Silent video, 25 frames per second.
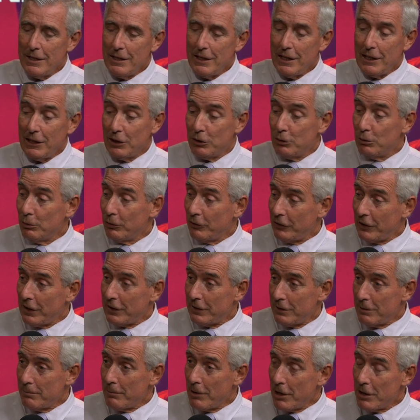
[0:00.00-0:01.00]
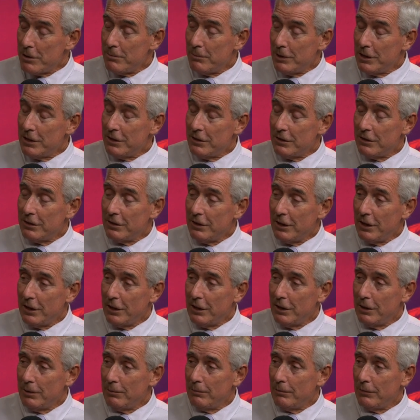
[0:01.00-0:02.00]
And of course, at the moment,
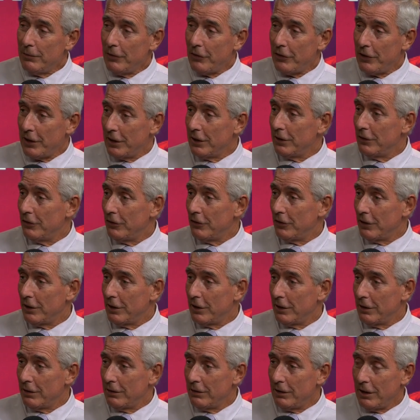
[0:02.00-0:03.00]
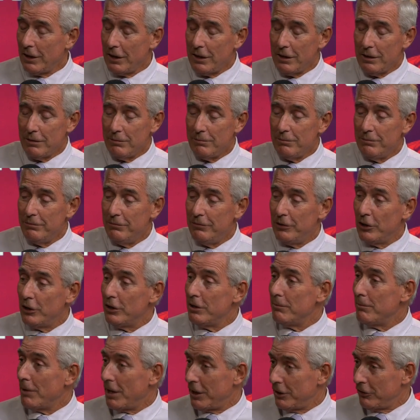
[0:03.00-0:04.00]
things are
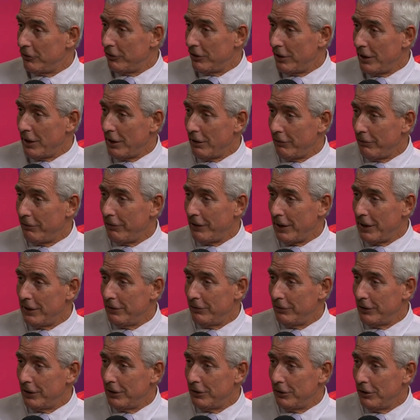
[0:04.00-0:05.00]
very much in our favour.